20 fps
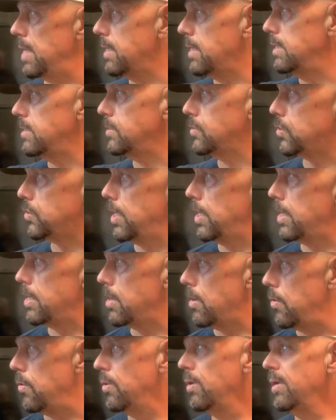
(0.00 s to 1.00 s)
good to see
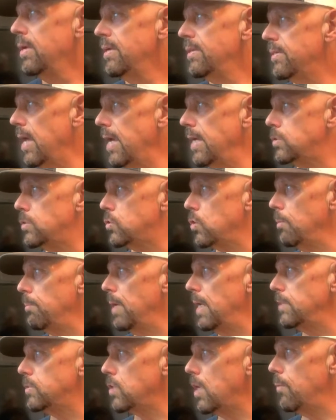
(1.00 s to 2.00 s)
you. Thanks so
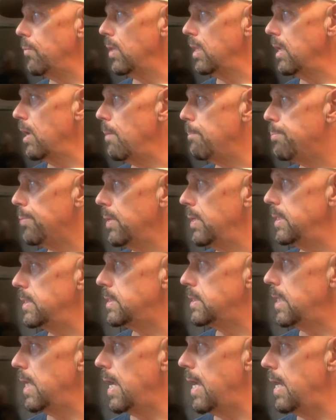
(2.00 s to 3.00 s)
much. I really
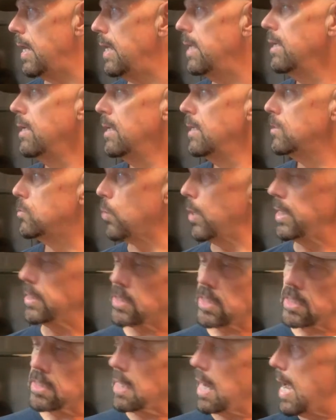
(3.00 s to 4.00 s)
appreciate it.
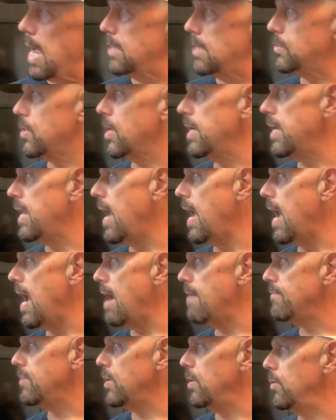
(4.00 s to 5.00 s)
Tracy's Lounge, good to
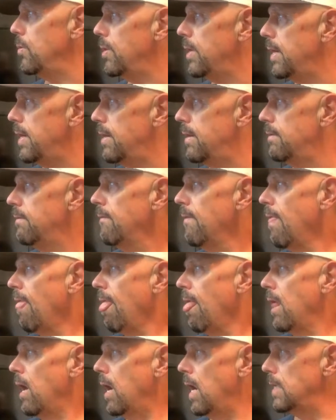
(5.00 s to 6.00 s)
have you here.
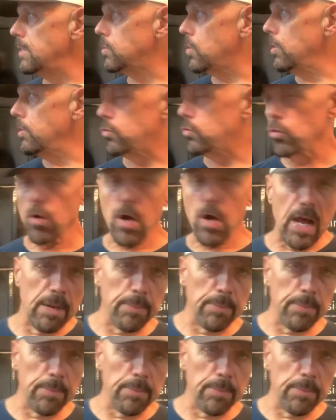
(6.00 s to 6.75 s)
Oscar Geronimo.